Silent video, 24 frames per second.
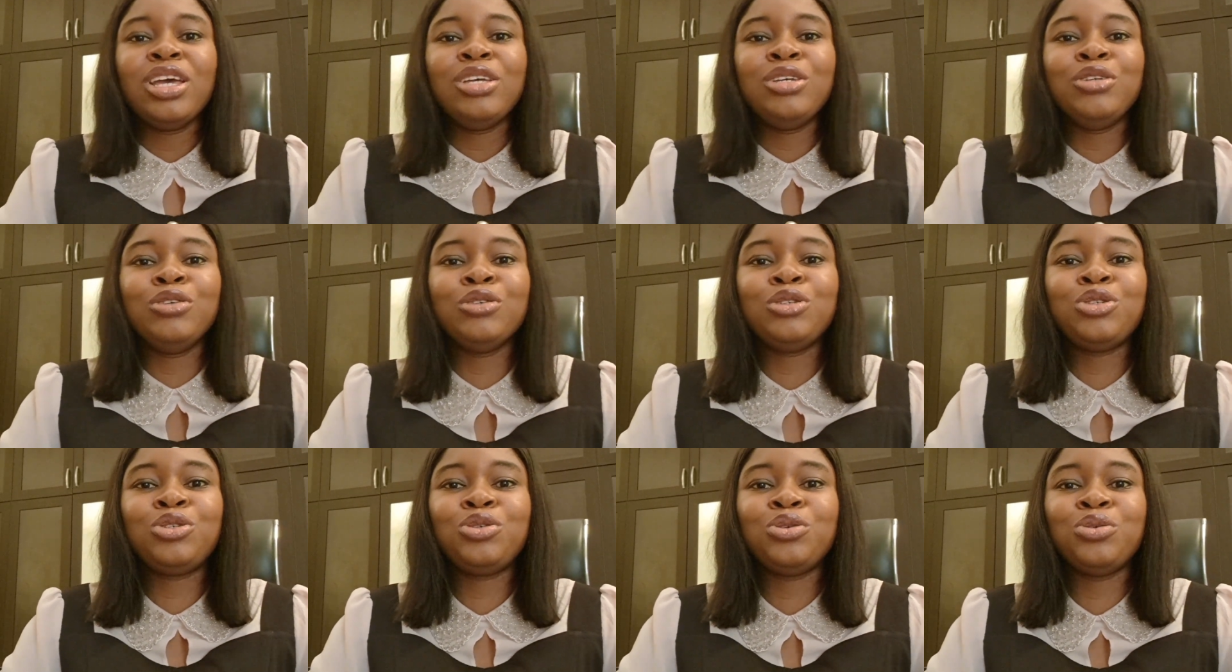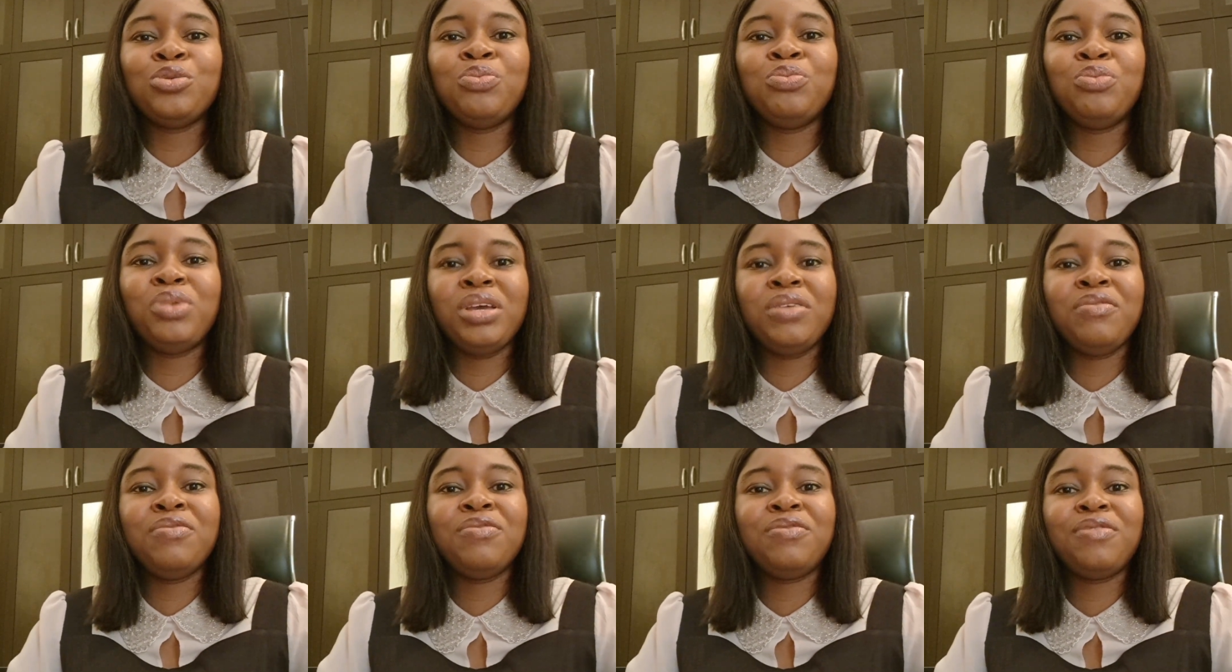You should
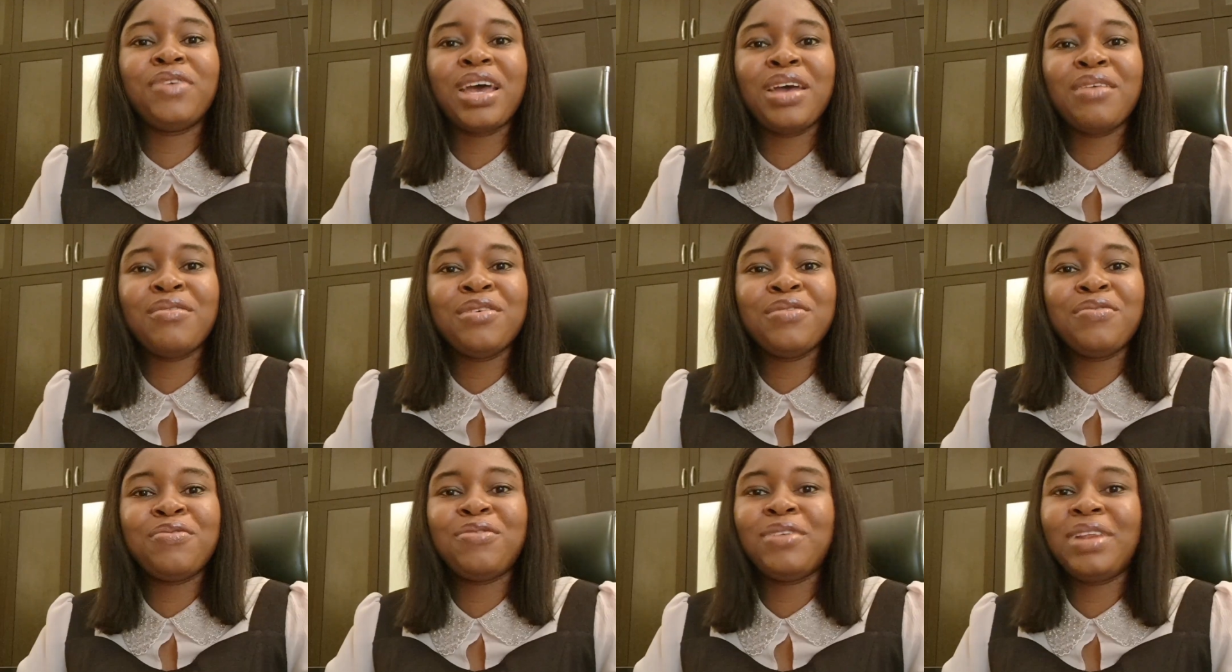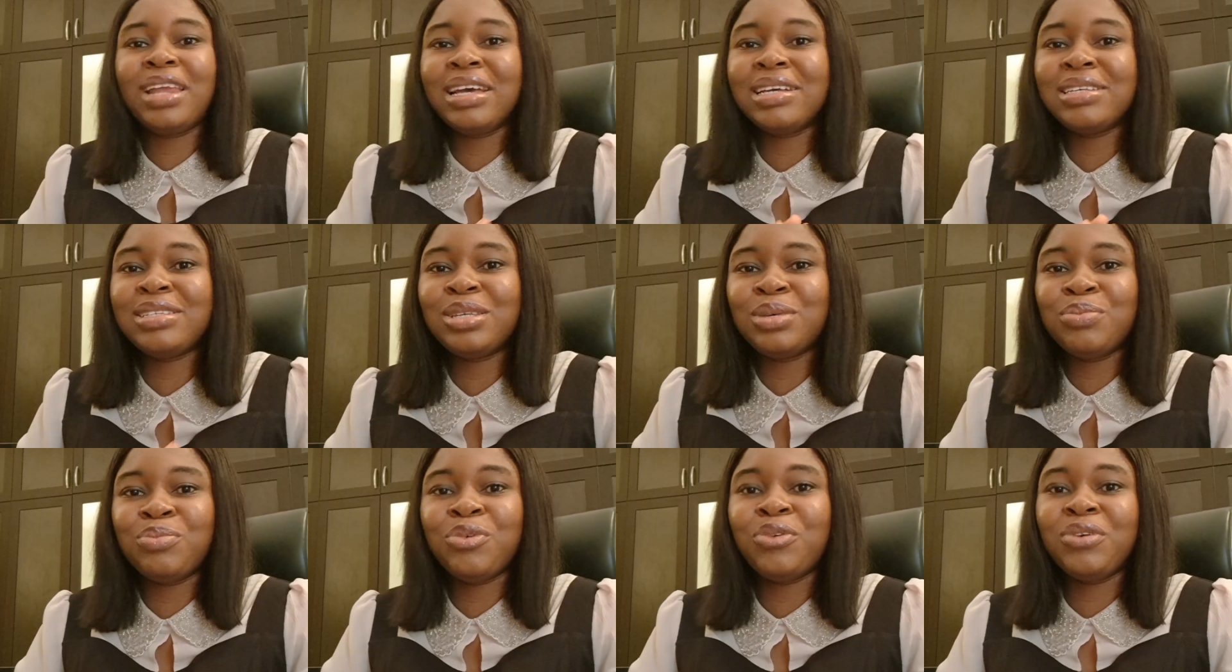be very
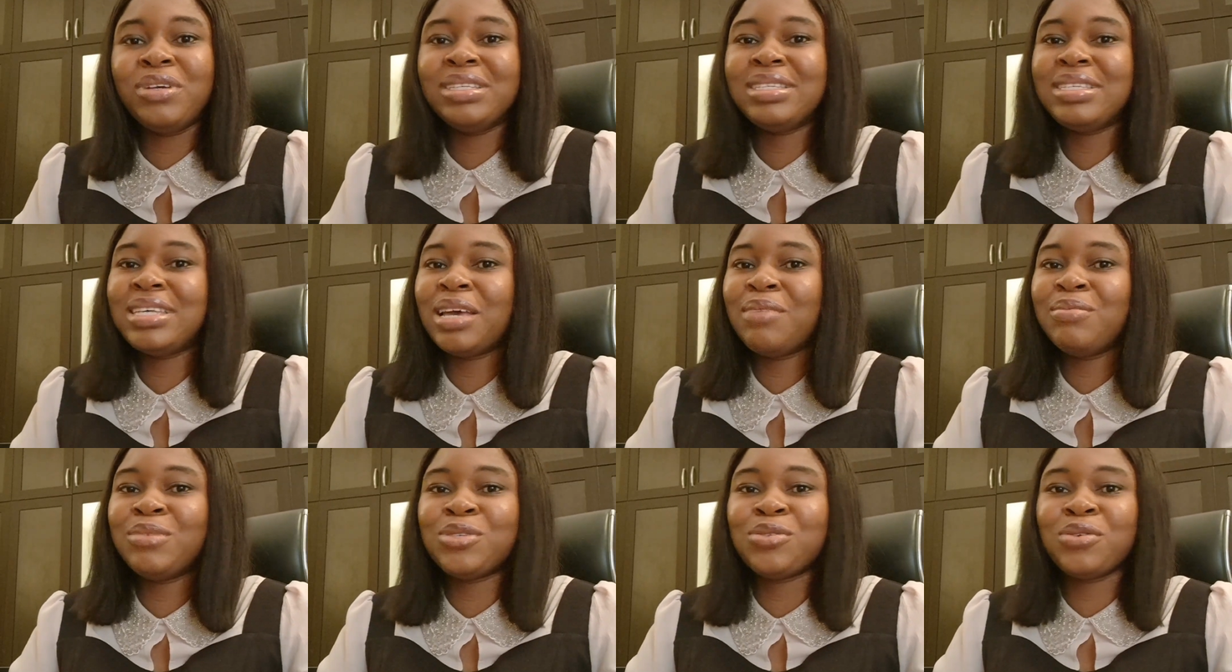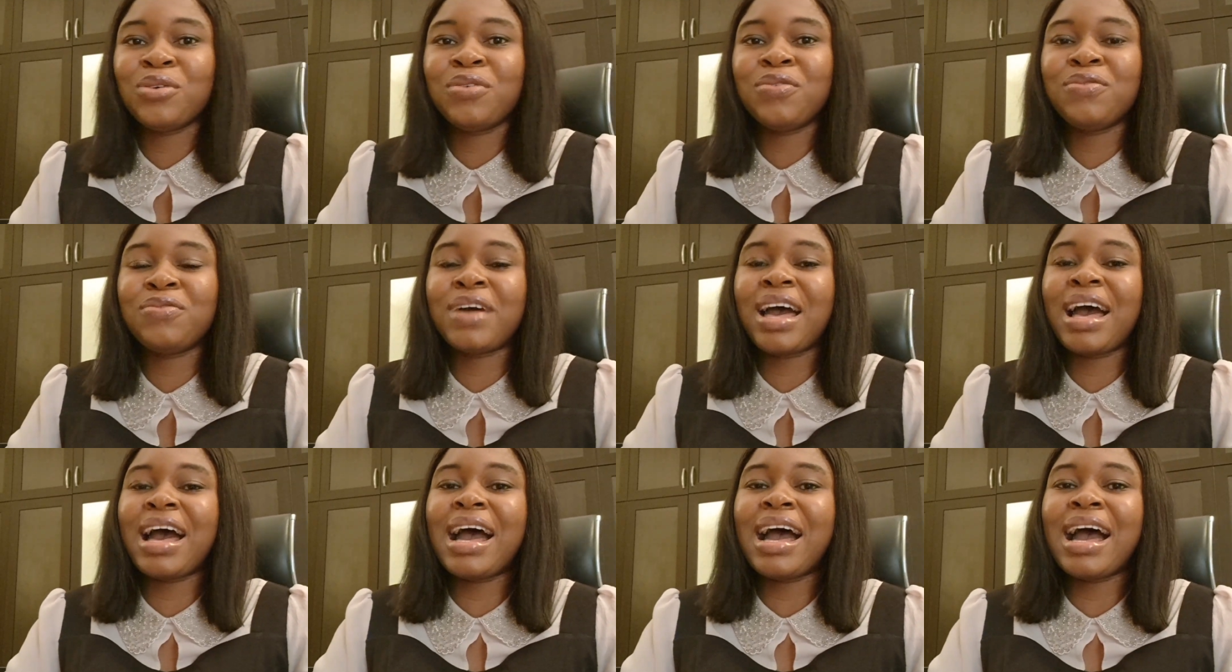flexible in terms
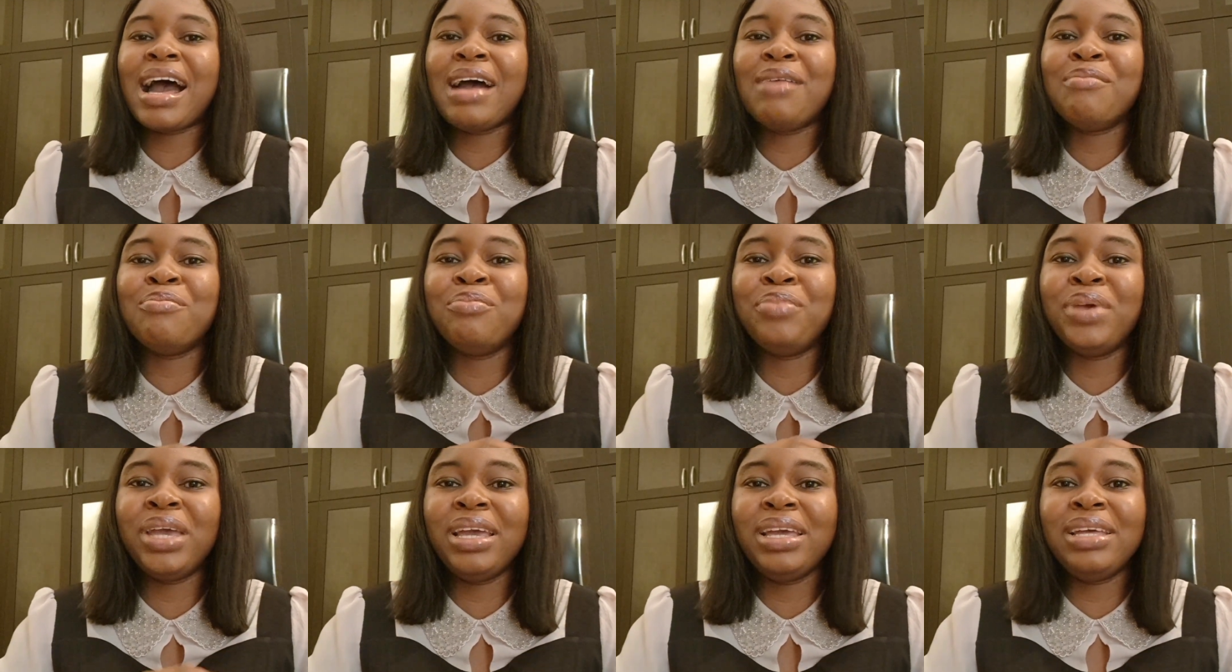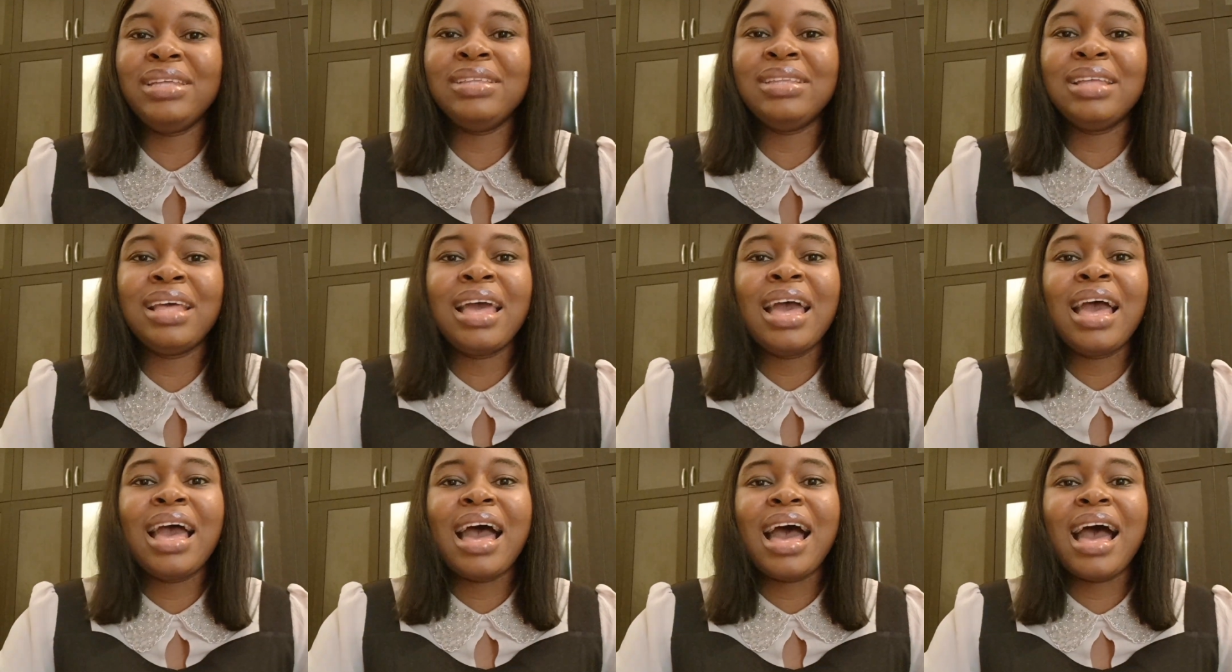of
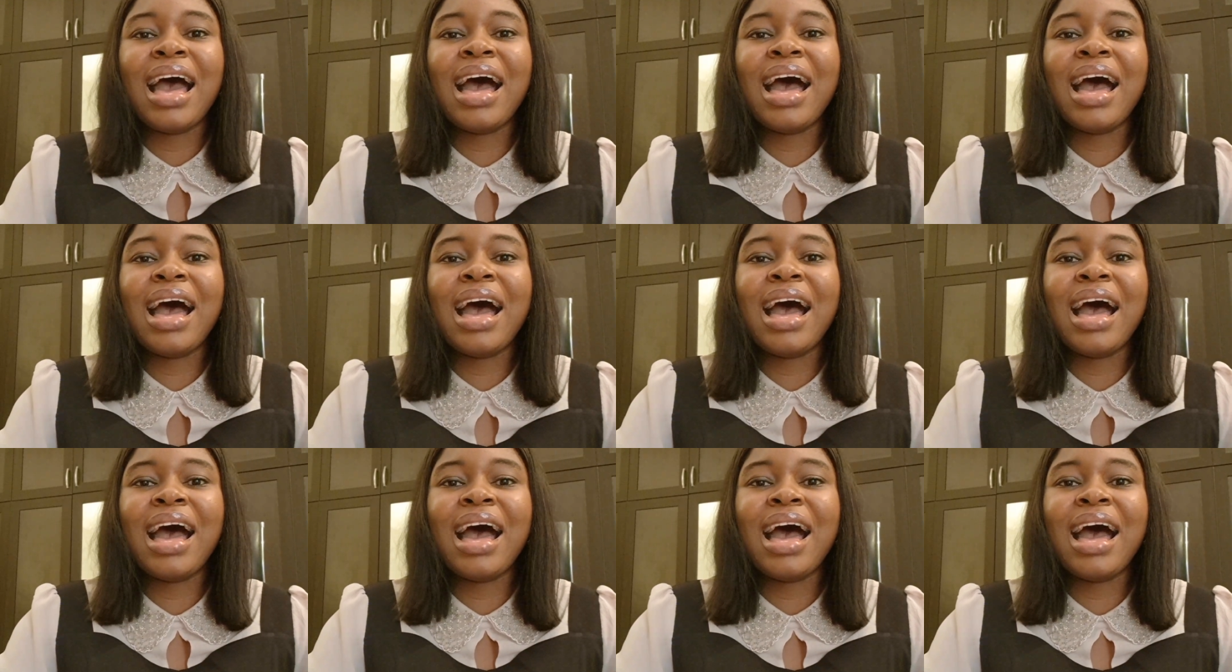being